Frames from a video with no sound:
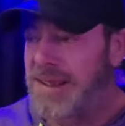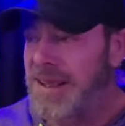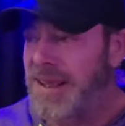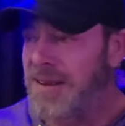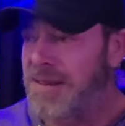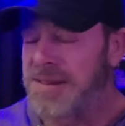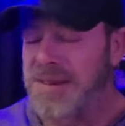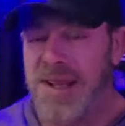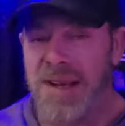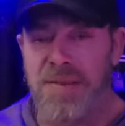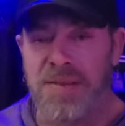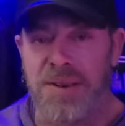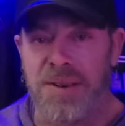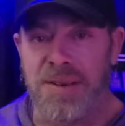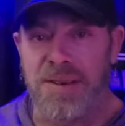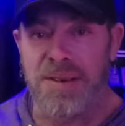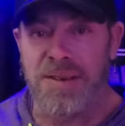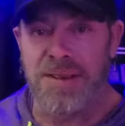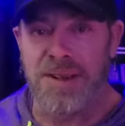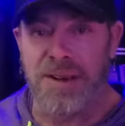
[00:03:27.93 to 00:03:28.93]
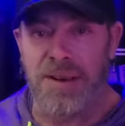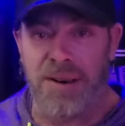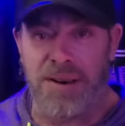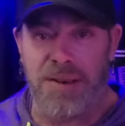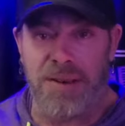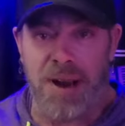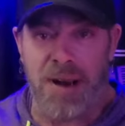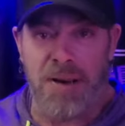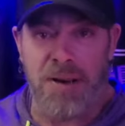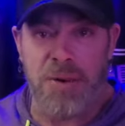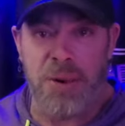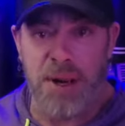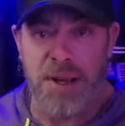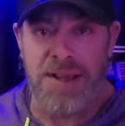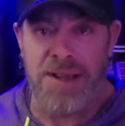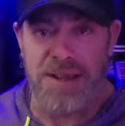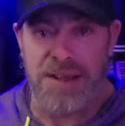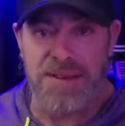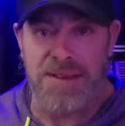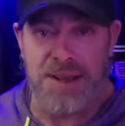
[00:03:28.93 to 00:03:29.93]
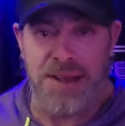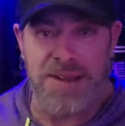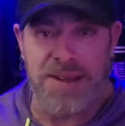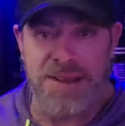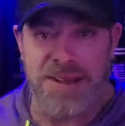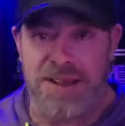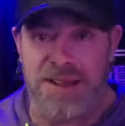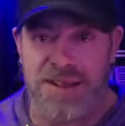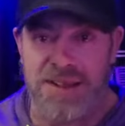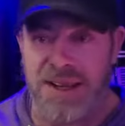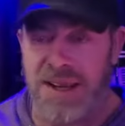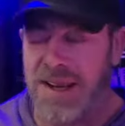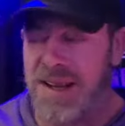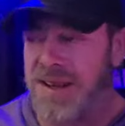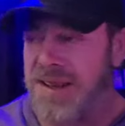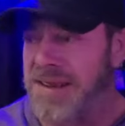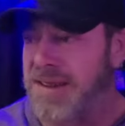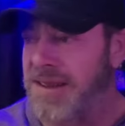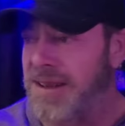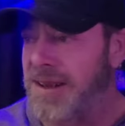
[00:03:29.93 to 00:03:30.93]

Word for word: how different or how quickly things can change.